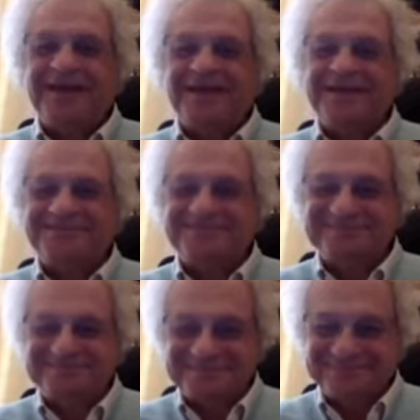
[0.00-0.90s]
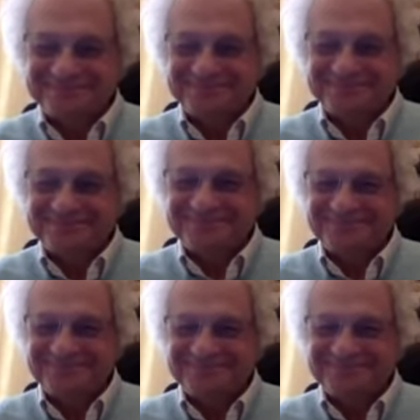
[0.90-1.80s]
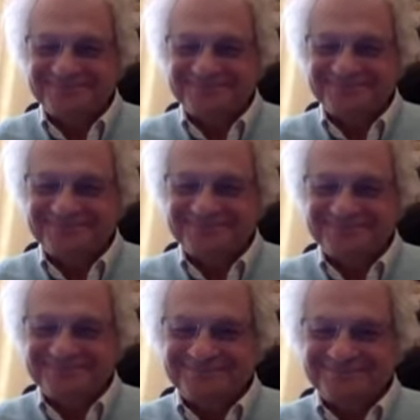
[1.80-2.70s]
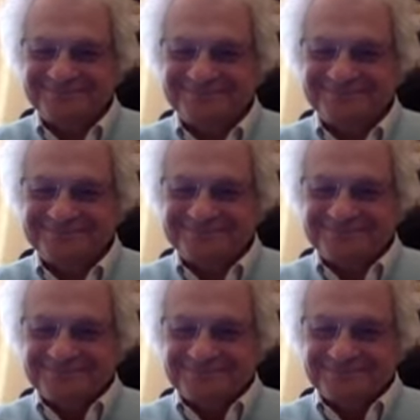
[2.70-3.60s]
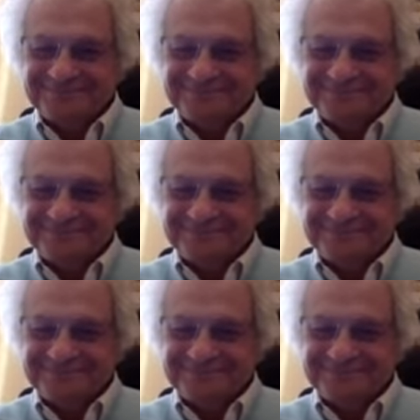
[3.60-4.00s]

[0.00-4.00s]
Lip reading: [no speech]